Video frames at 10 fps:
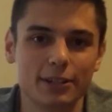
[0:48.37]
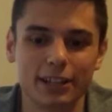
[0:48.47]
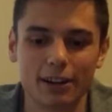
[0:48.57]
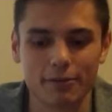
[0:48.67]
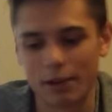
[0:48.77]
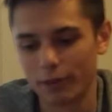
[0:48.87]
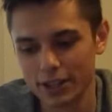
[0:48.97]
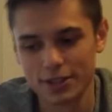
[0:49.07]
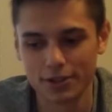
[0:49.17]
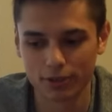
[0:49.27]
you know, I'm at 1,
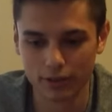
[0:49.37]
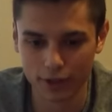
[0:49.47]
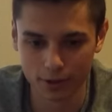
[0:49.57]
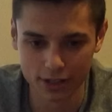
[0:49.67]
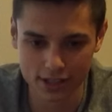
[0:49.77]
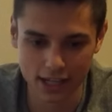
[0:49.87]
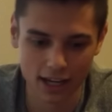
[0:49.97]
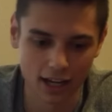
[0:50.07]
2, 3 viewers.